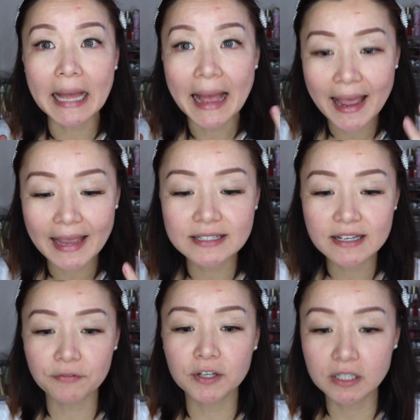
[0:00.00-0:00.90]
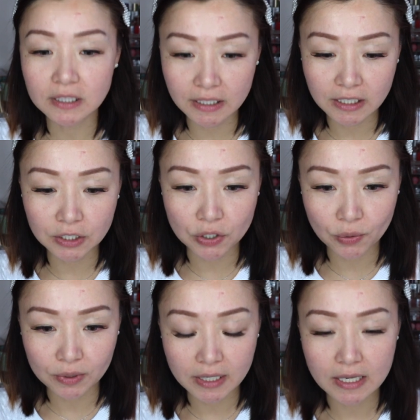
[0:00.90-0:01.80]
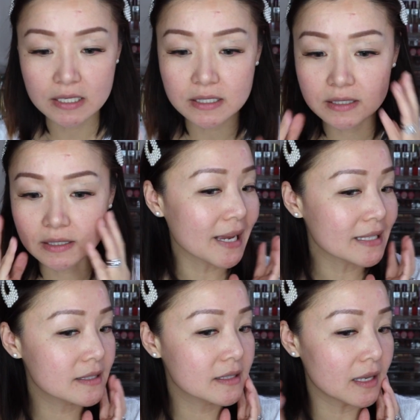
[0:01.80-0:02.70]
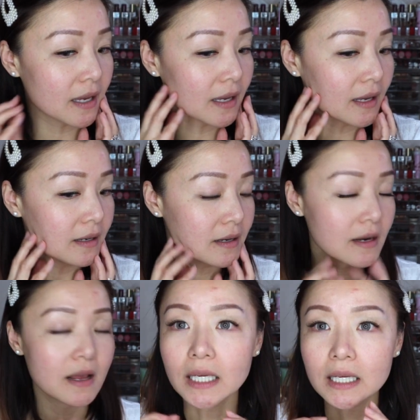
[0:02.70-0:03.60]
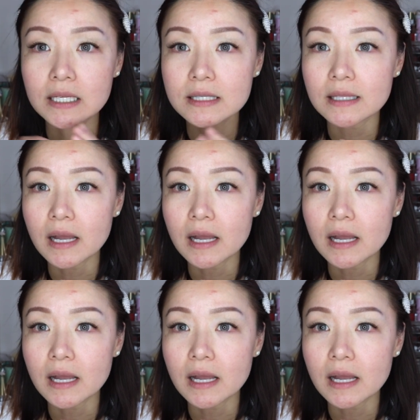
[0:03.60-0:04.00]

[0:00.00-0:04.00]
I definitely noticed my skin is